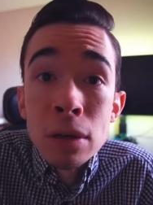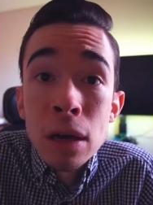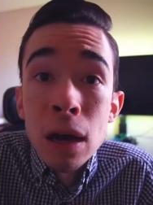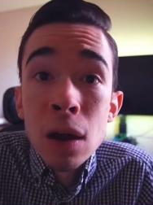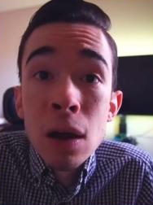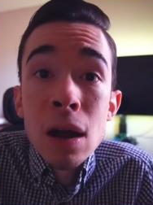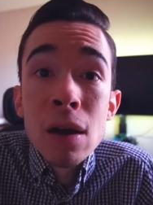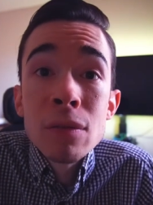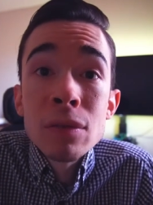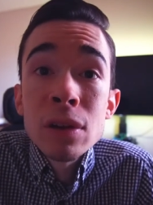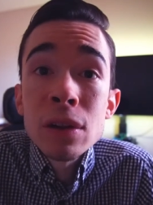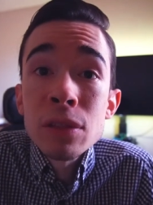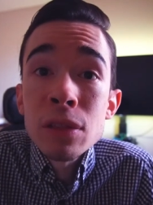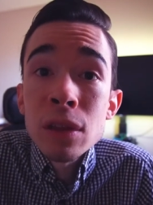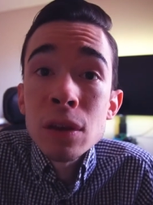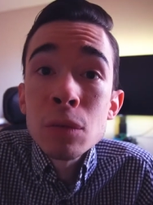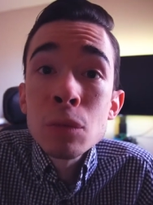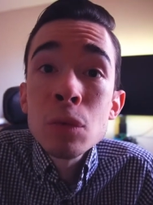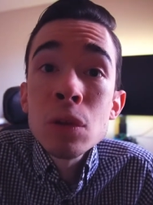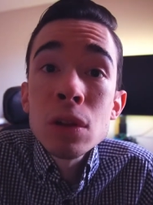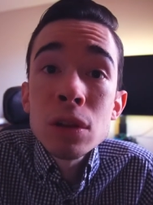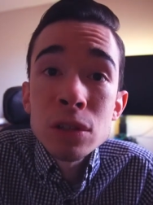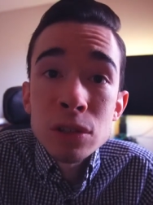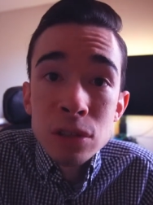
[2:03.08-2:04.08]
I don't have anything
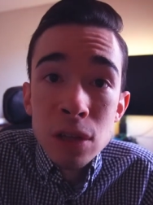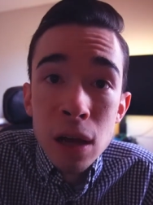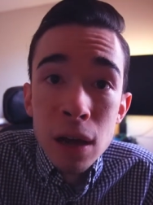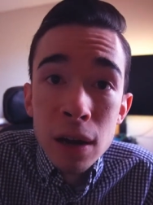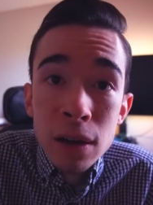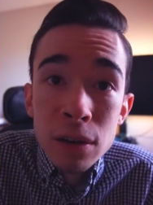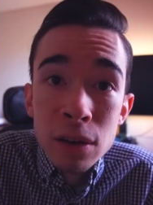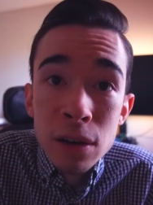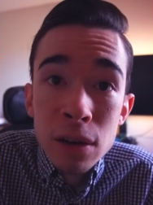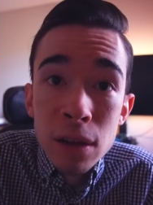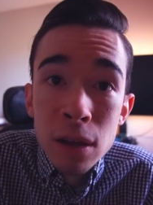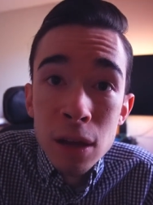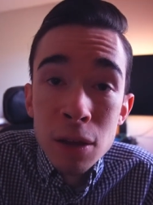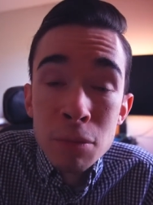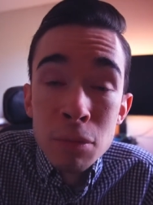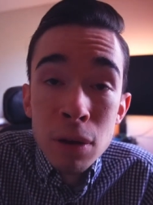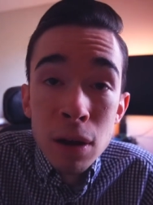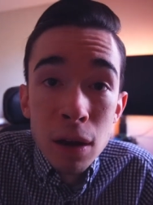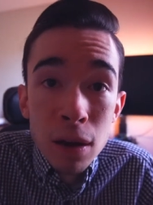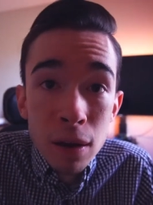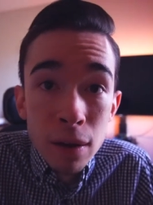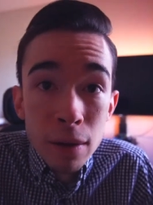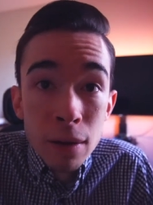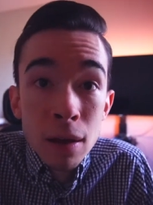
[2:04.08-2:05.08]
really exciting today, but
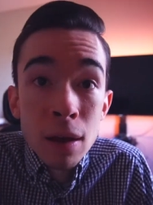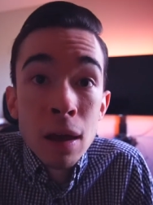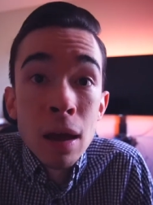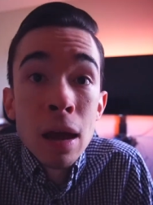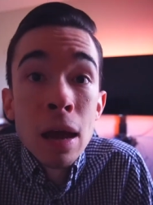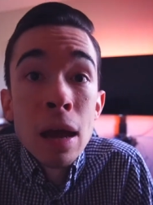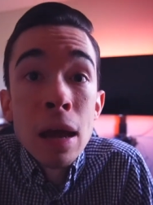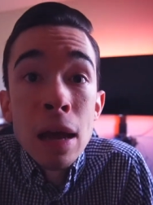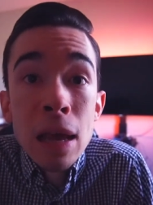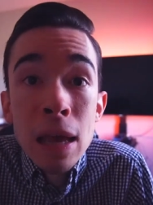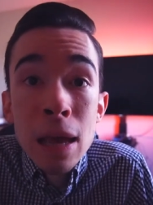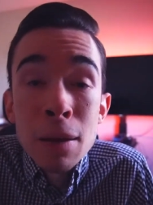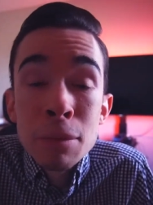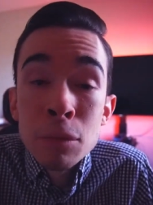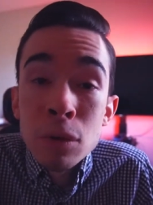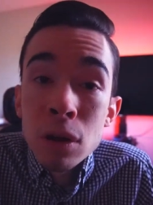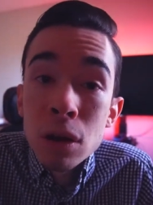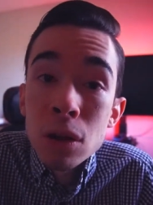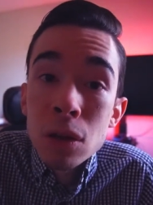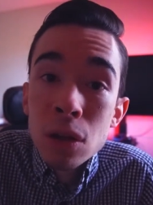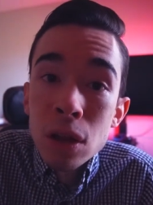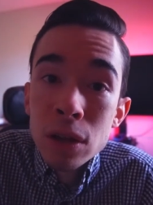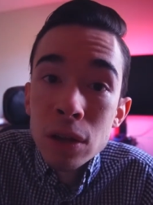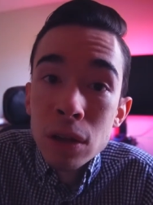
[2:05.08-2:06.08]
I am
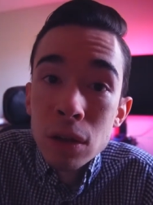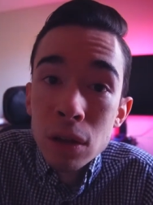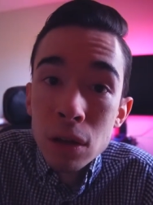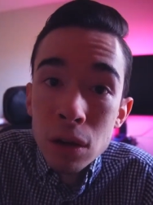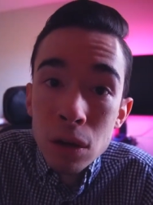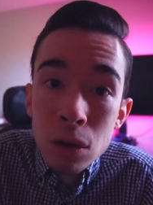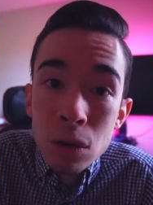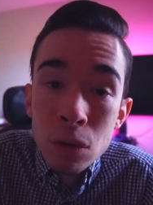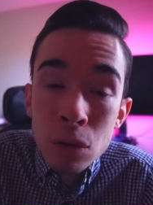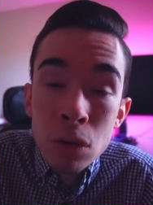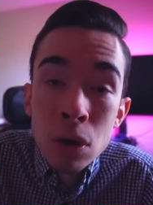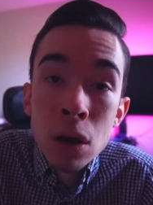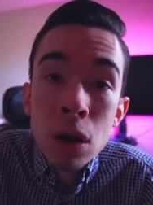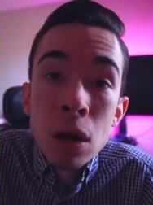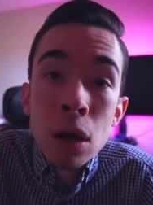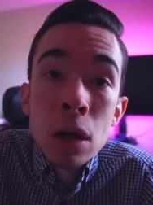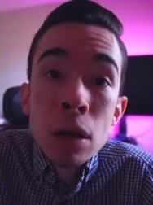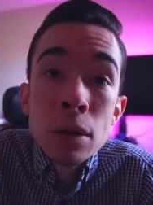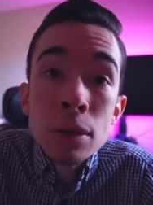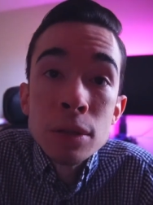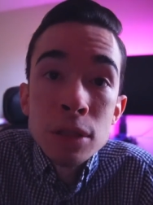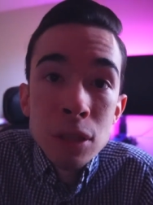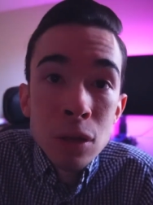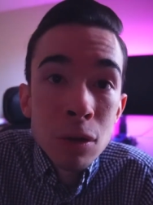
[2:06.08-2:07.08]
gonna let you know
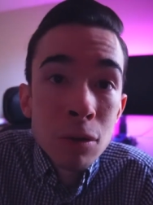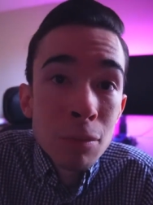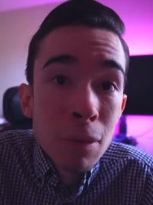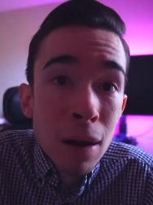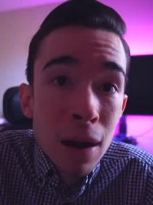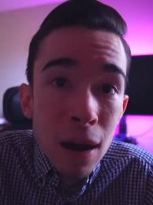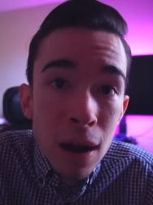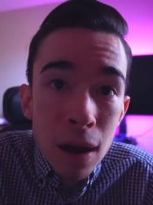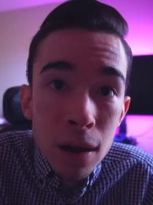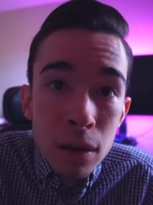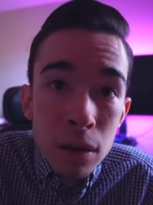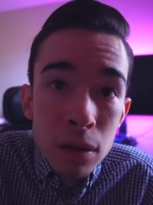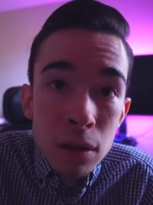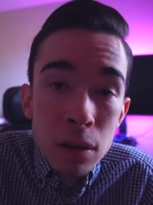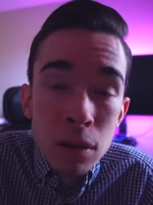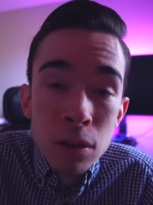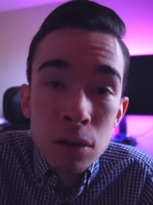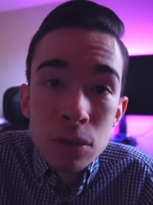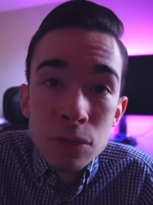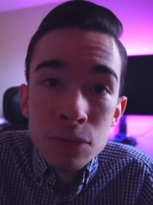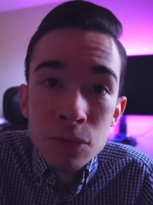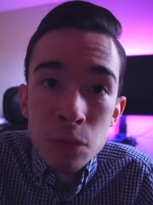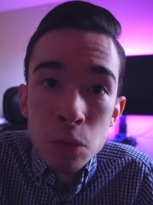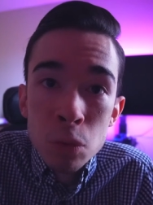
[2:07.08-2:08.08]
some of my
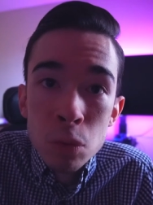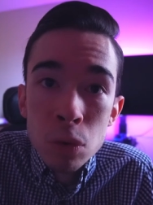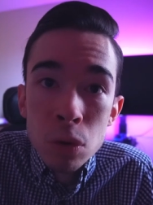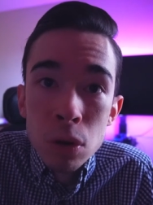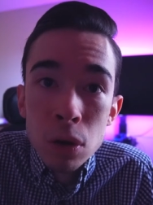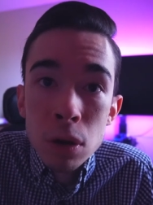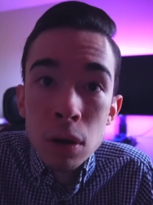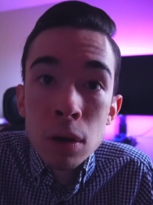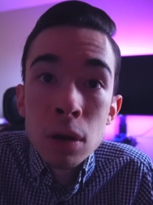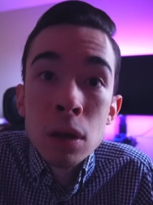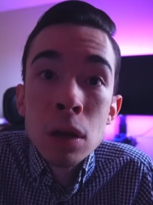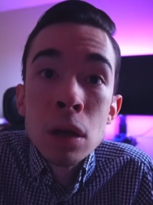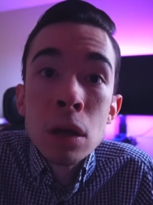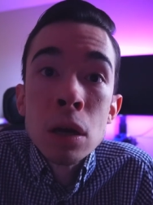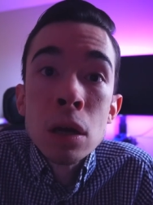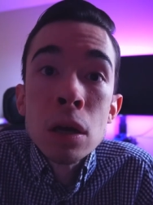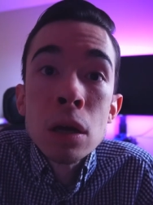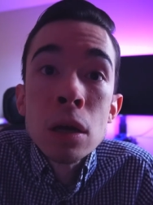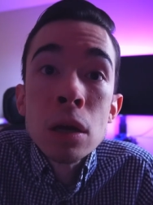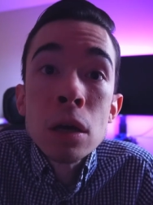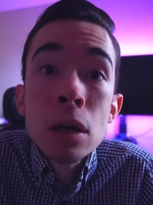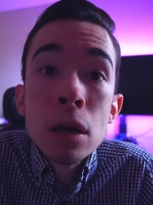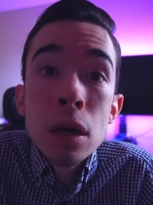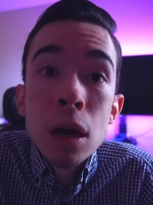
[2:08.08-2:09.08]
ideas for
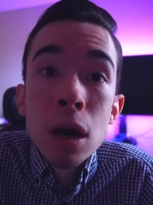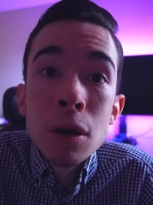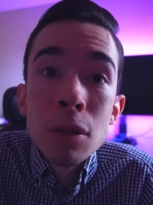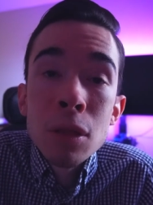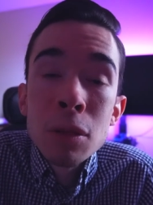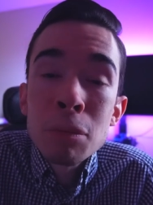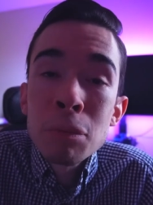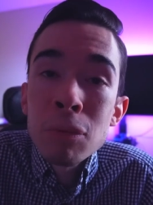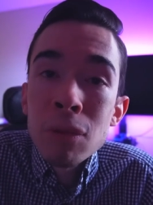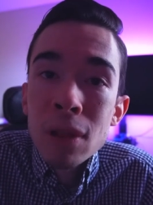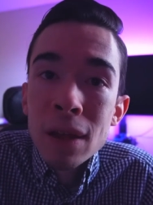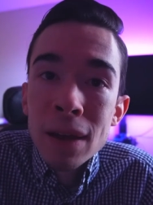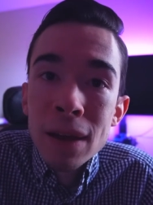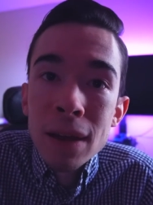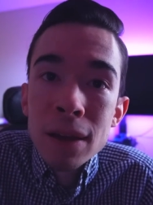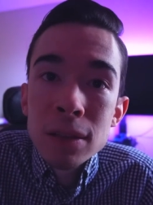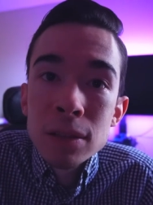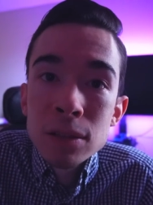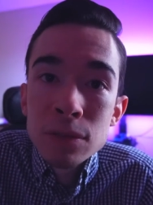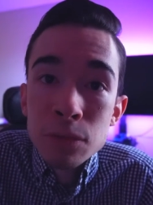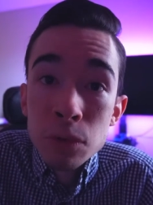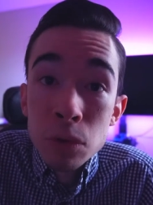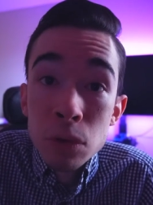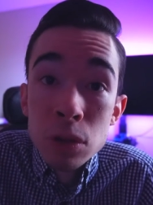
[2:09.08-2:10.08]
uh, the
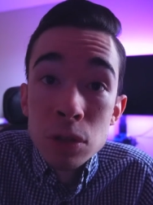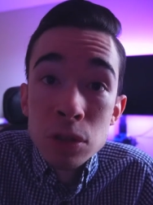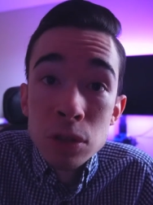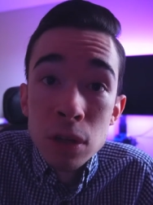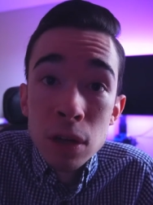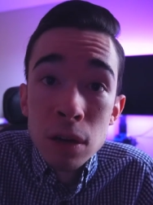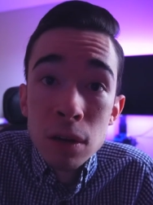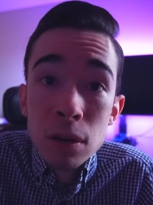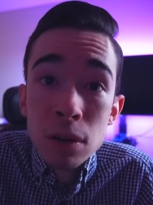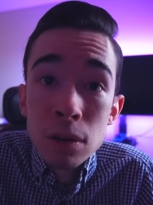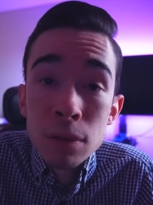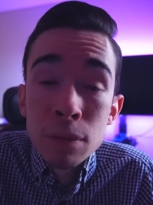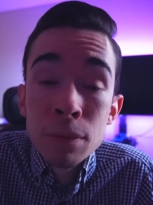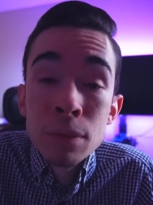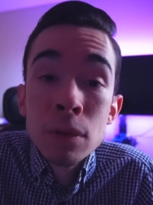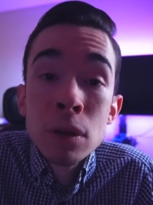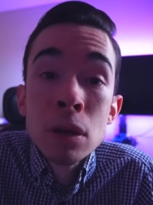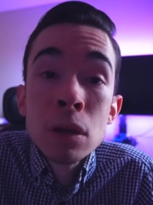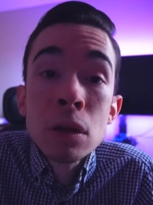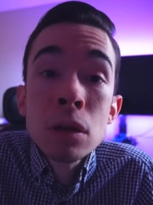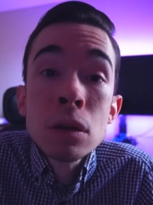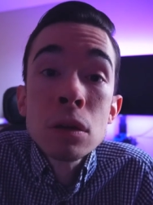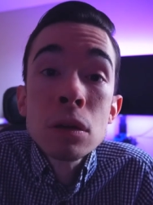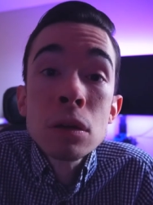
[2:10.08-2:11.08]
plans for the channel
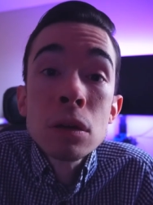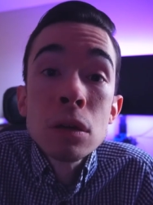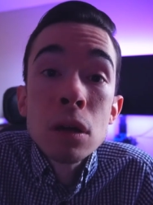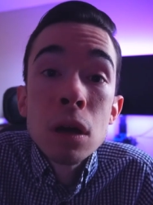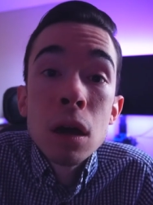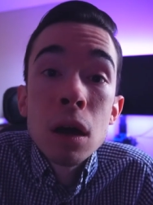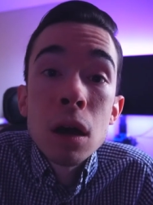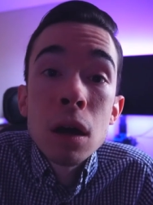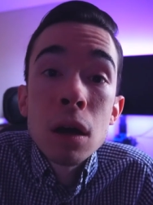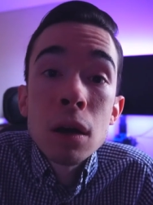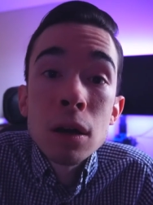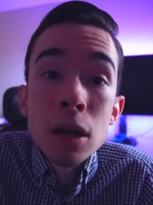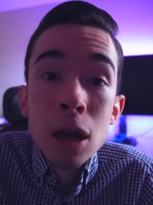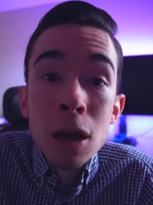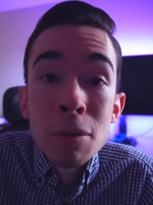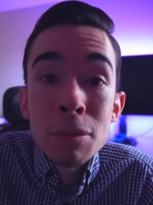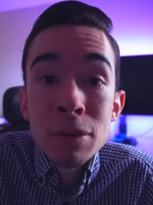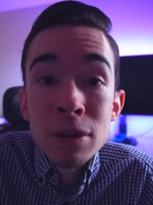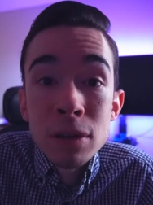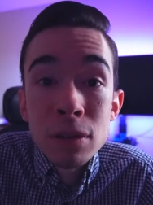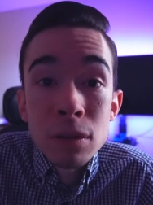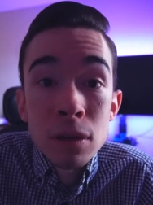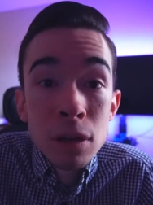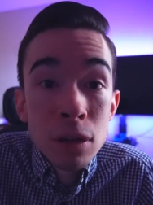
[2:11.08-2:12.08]
uh,
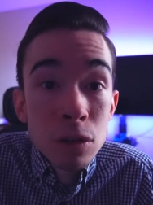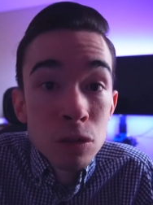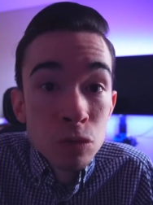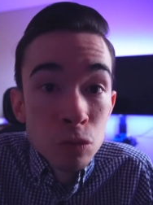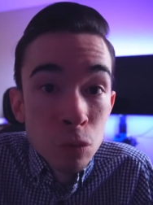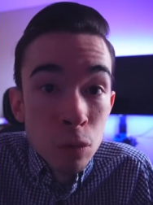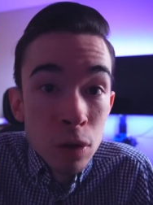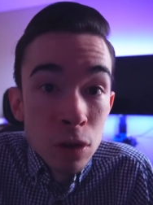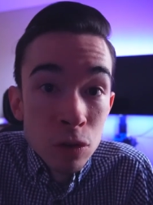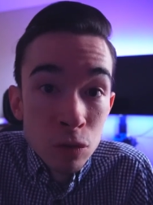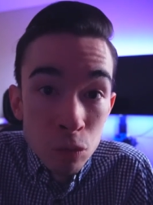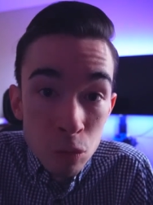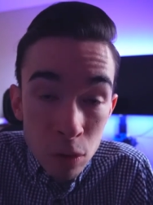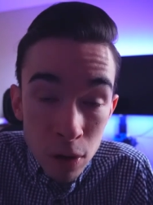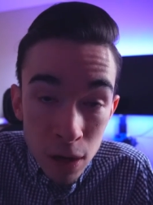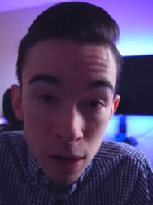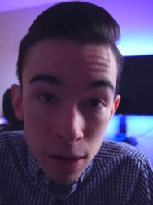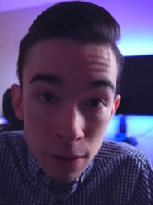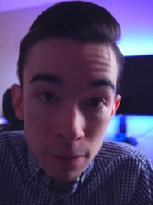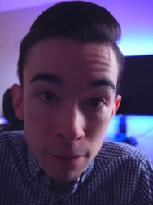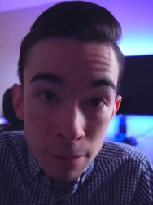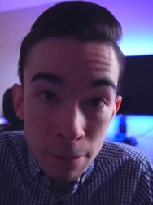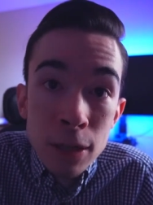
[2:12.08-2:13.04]
coming in 2020.